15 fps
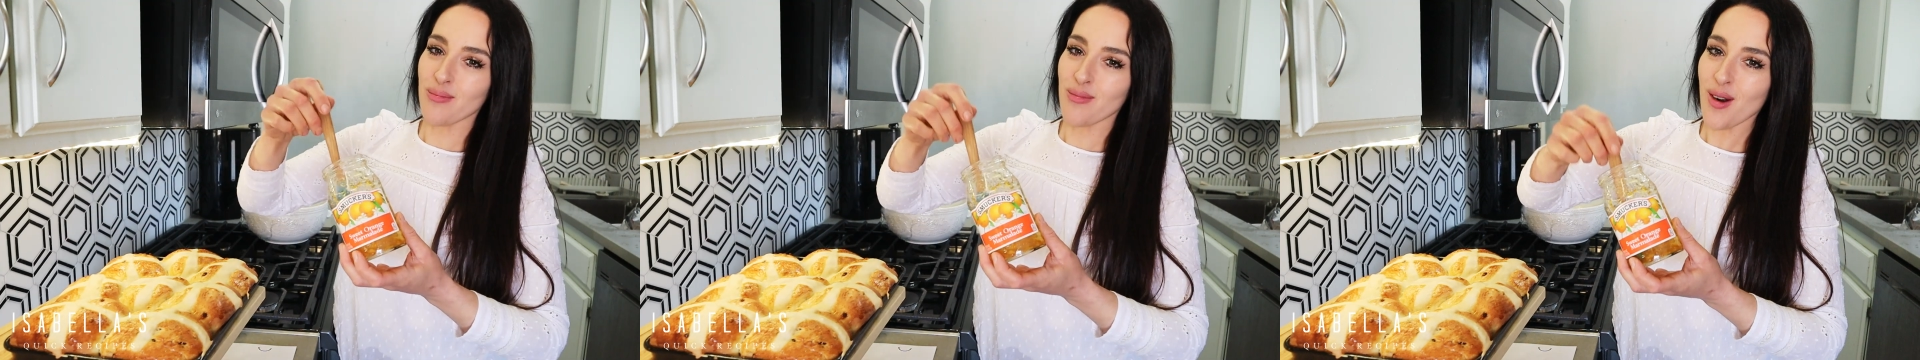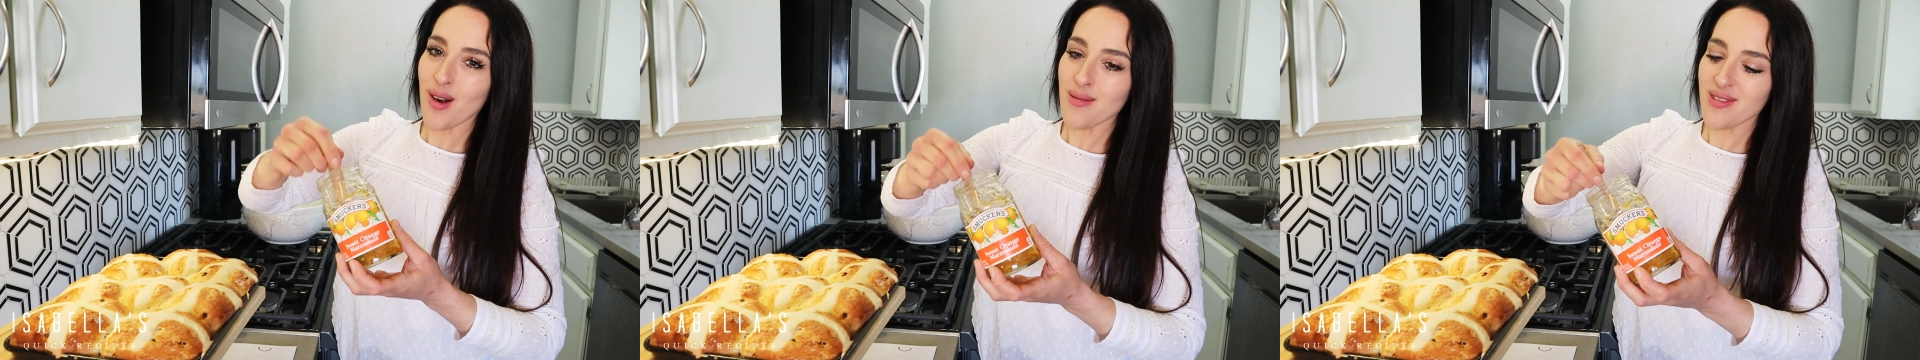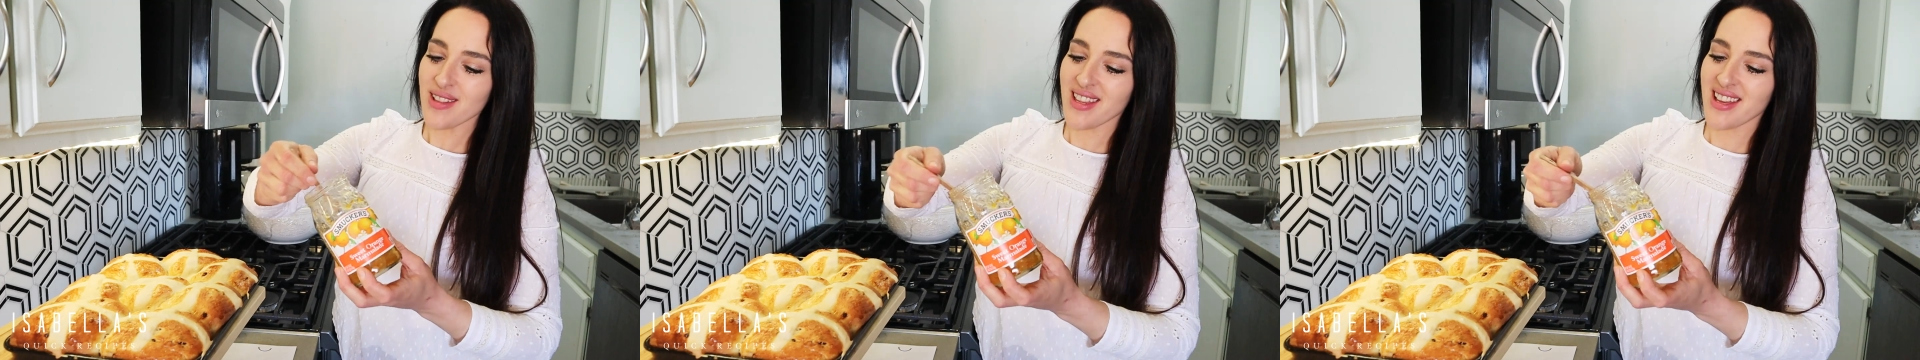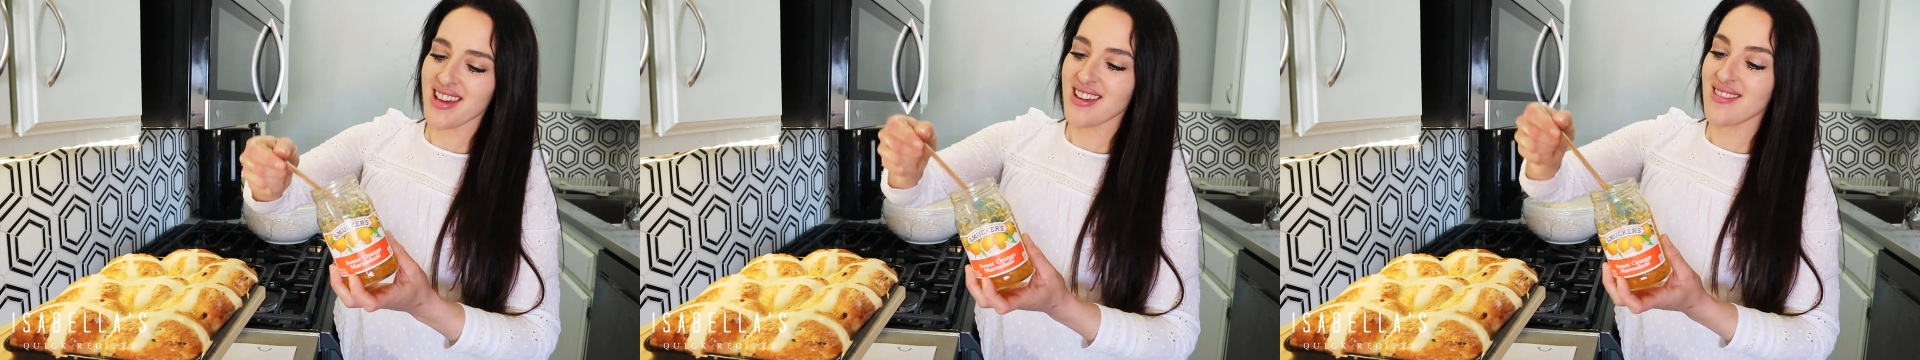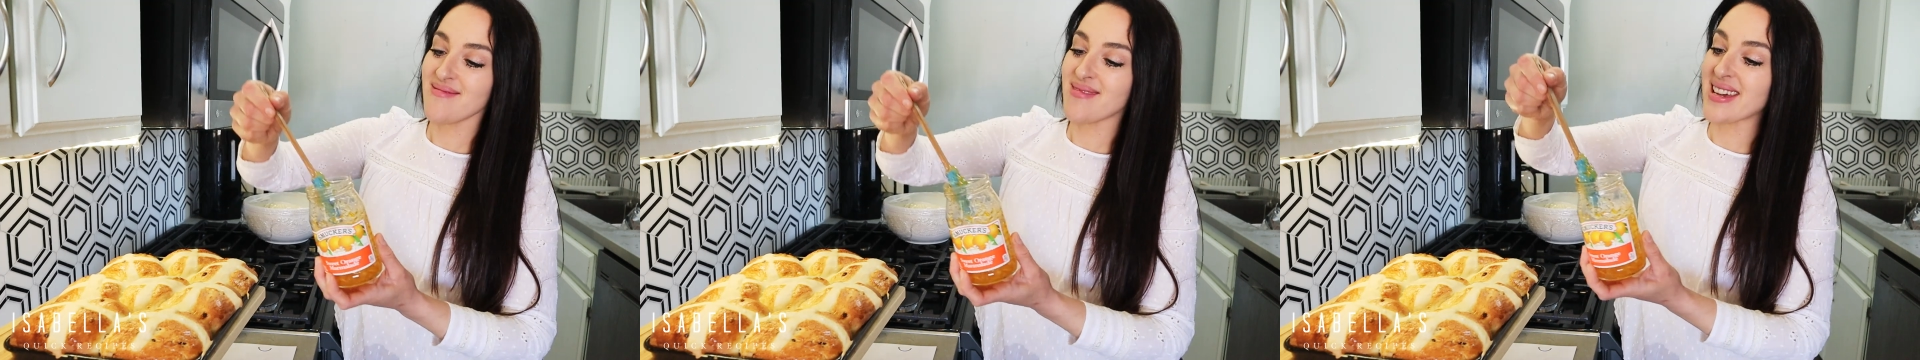
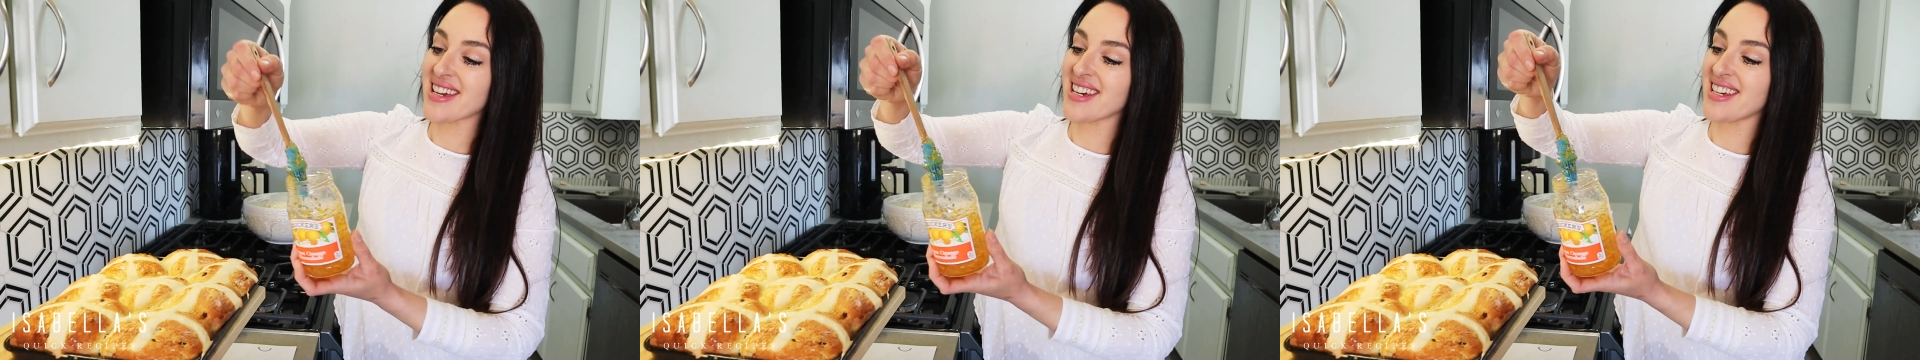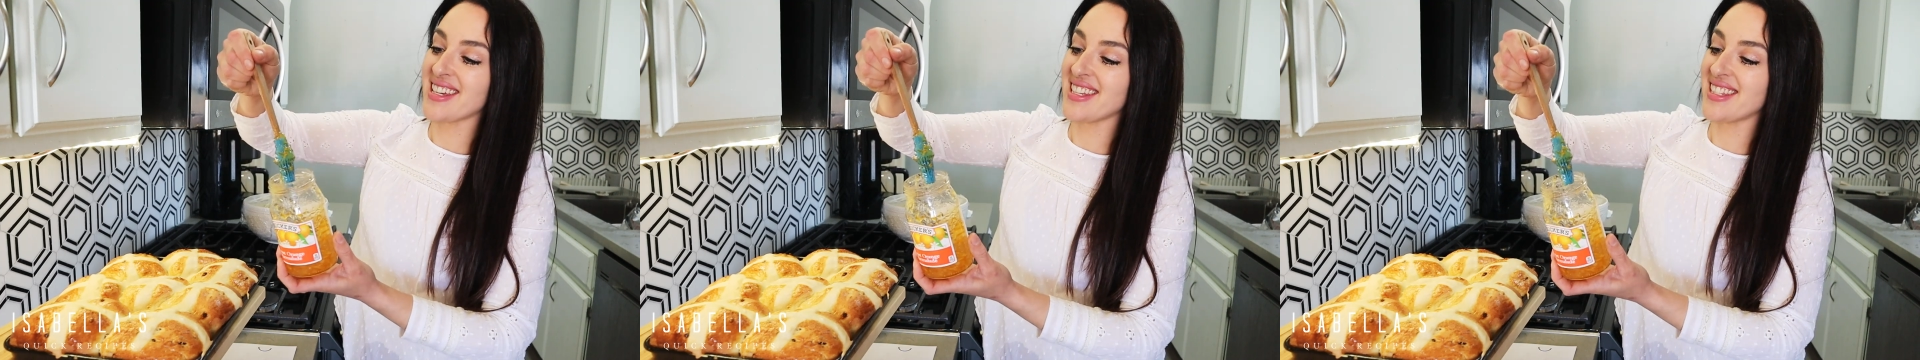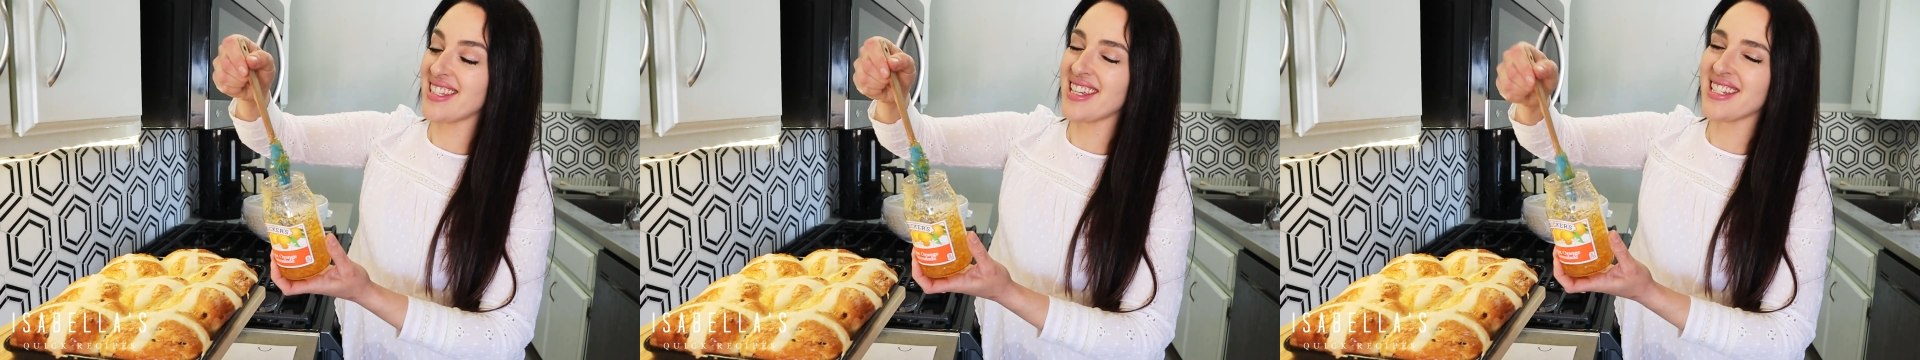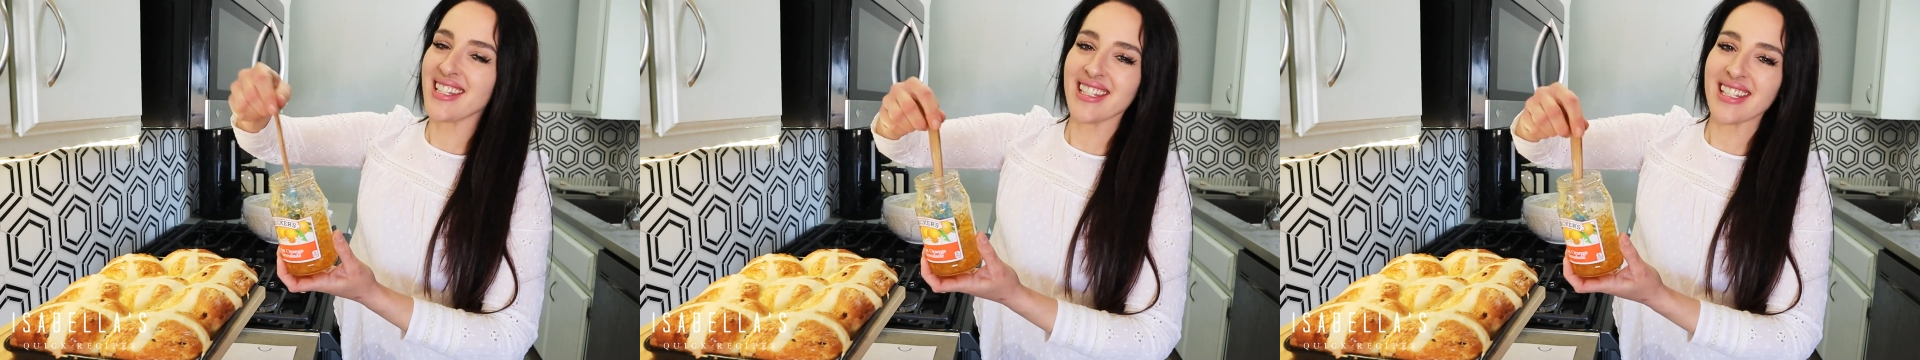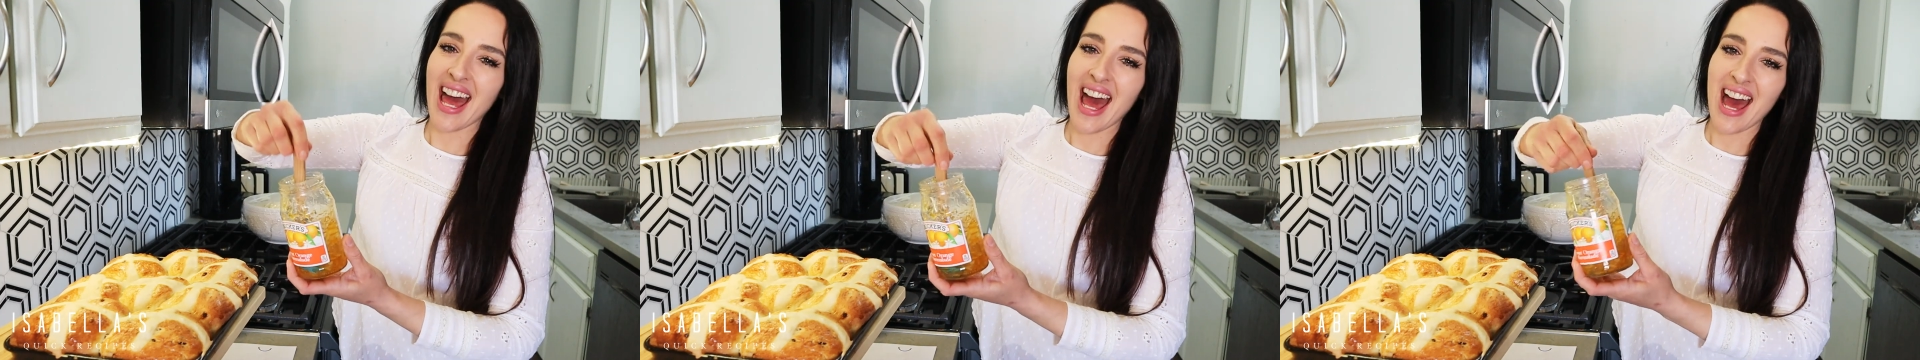marmalade because it just